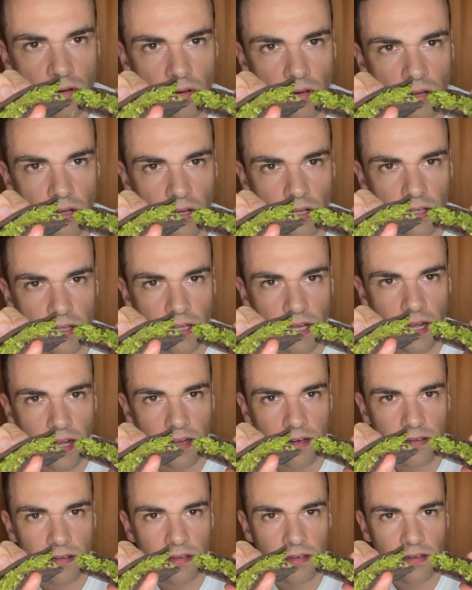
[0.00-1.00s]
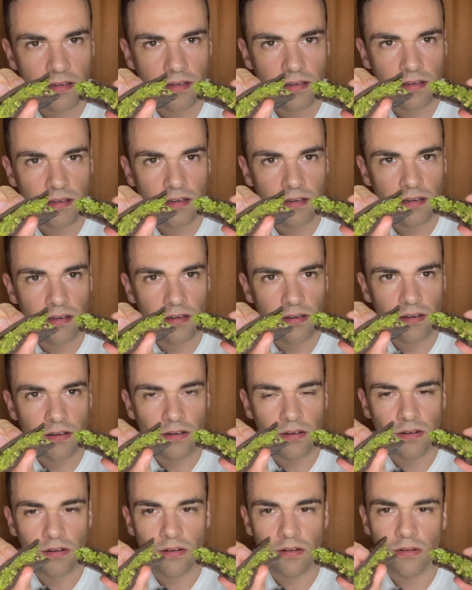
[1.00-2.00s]
Look at that.
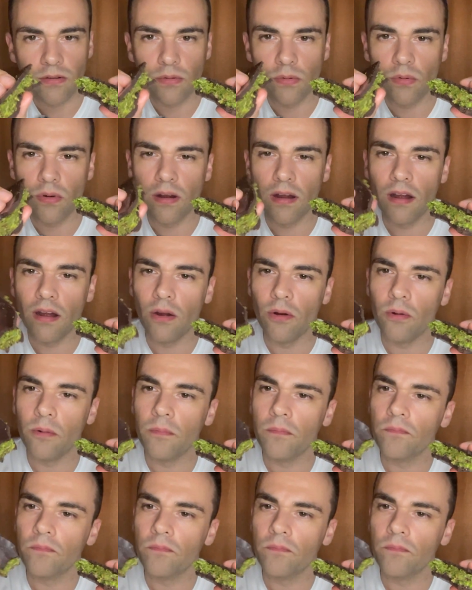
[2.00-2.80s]
Wow.